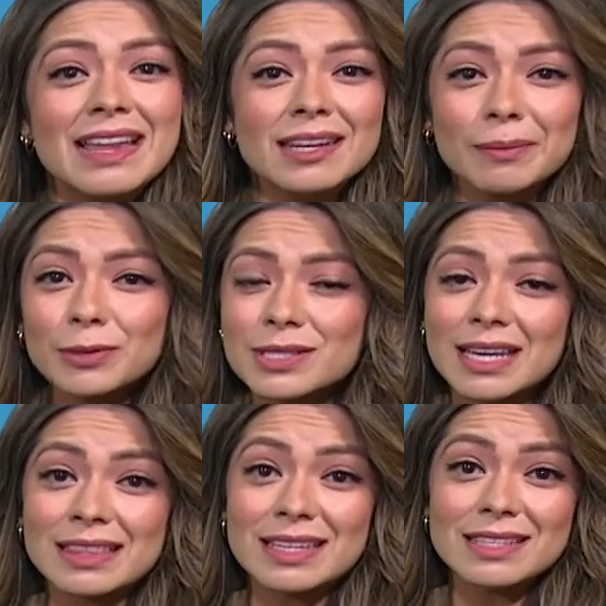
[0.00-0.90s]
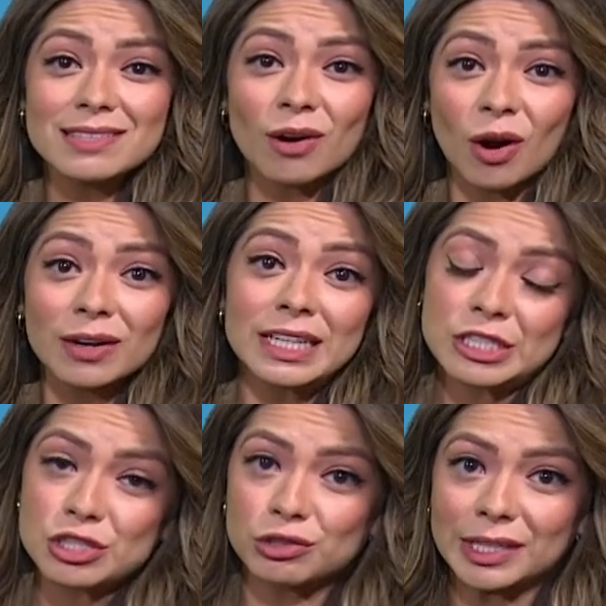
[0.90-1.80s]
Numbers like this are
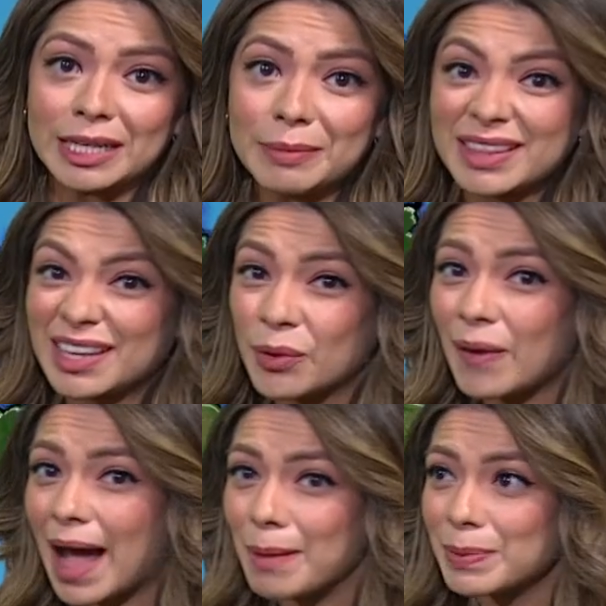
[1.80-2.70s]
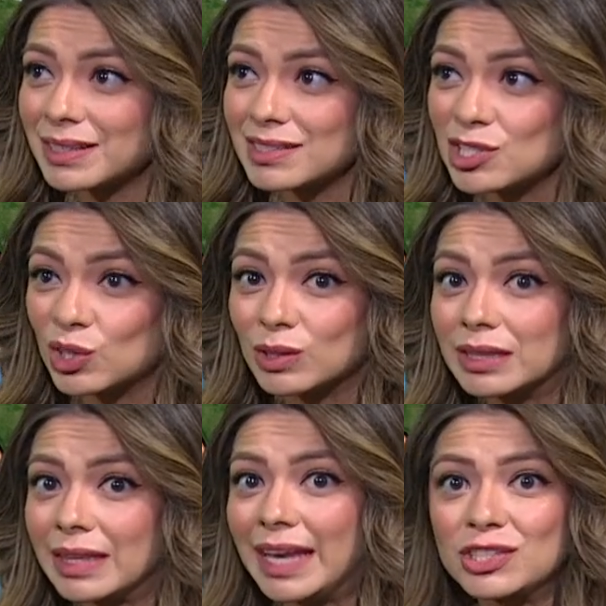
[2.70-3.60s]
extreme and they don't happen until
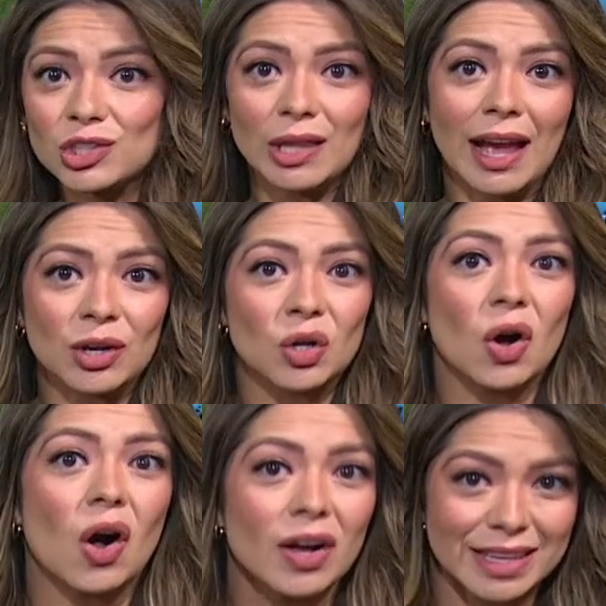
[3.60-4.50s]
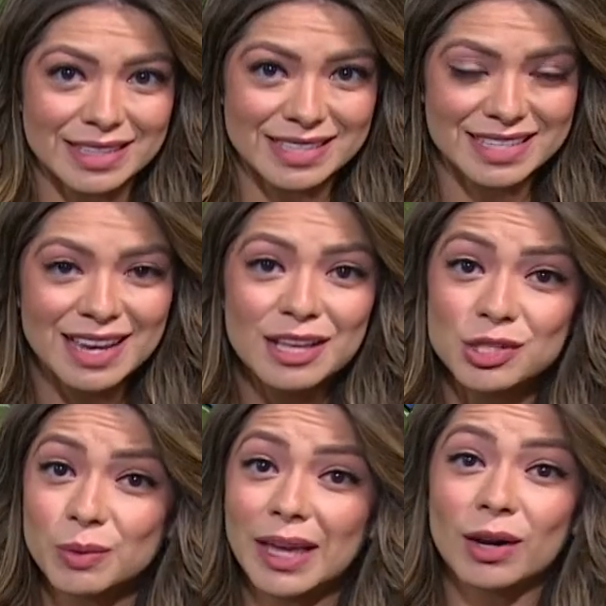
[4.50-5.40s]
late July or August.
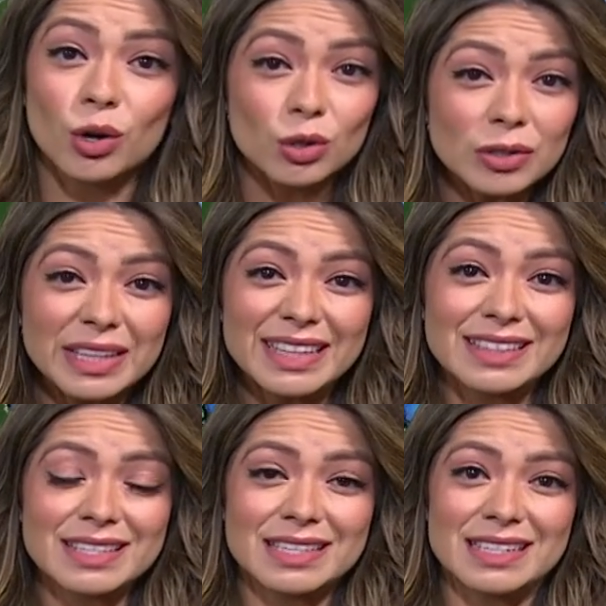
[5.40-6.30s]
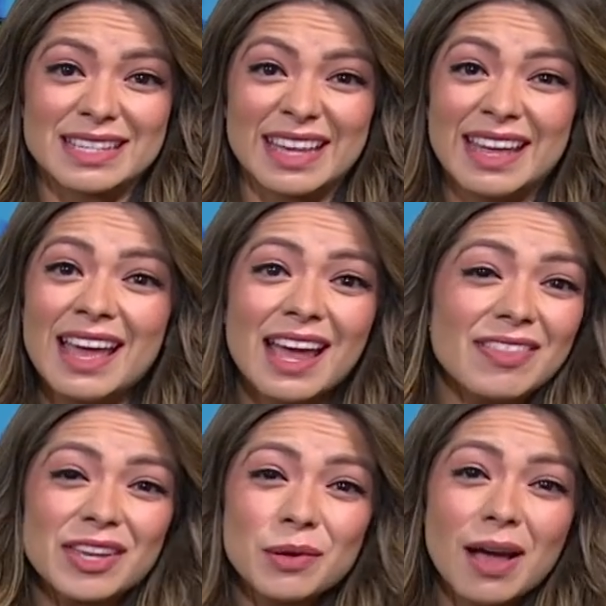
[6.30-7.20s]
So again, early in the season,
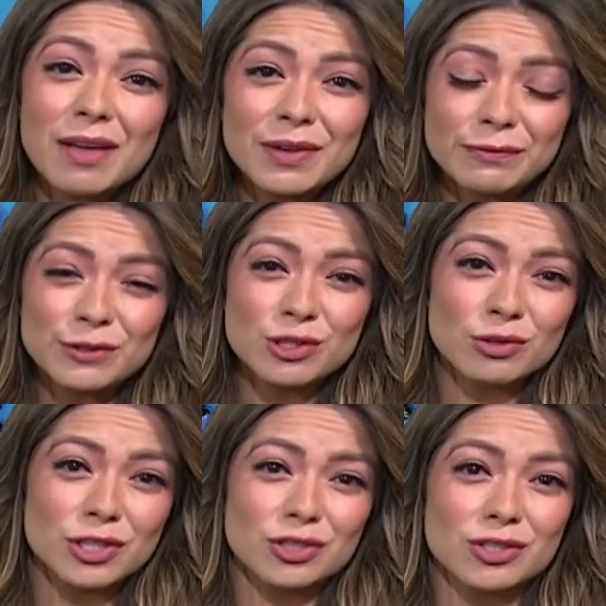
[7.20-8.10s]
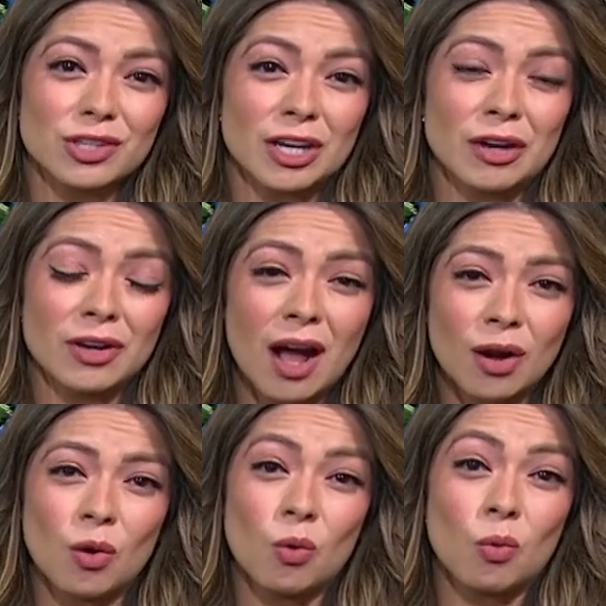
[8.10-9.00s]
and then you have infrastructures that are
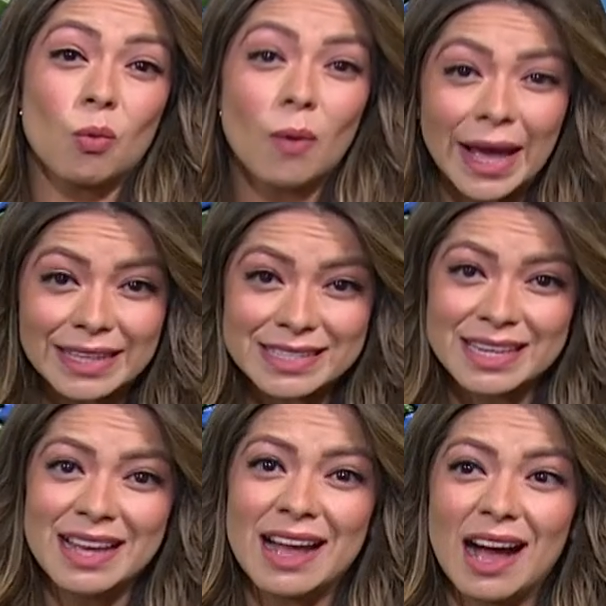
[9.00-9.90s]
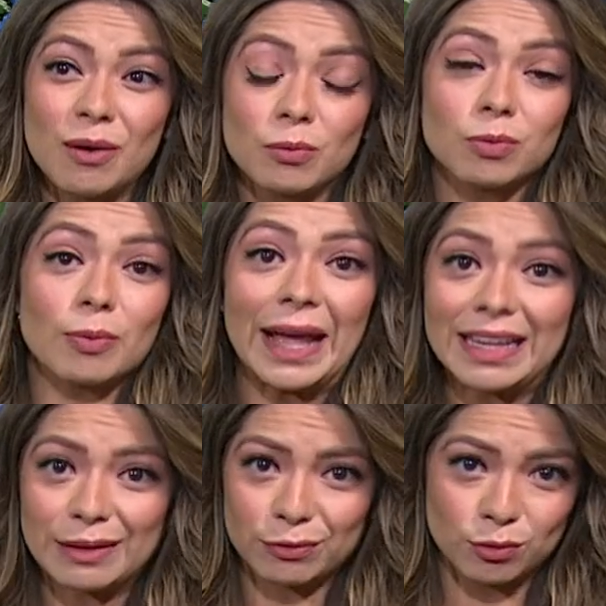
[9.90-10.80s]
not quite uh,
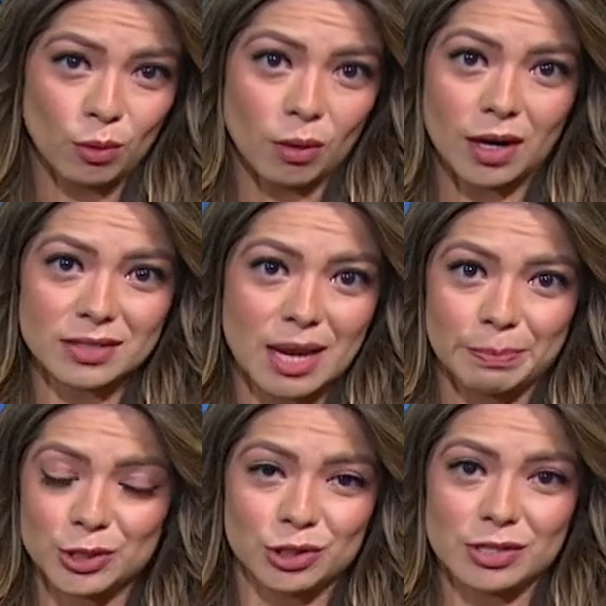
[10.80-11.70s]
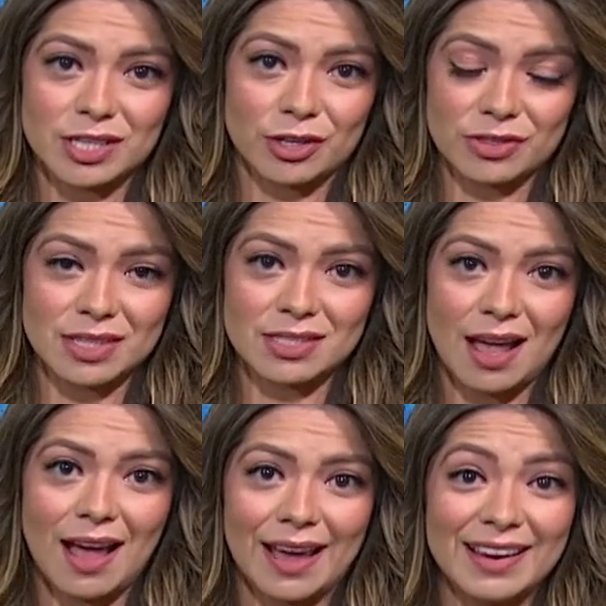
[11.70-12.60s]
ready for temperatures that are this
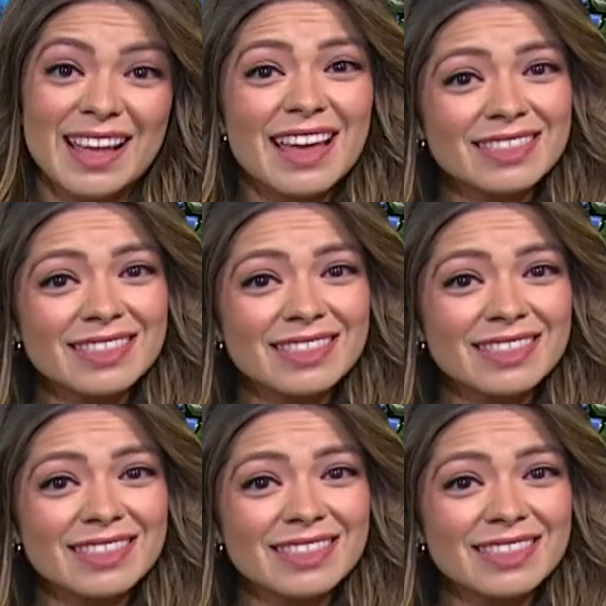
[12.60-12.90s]
high.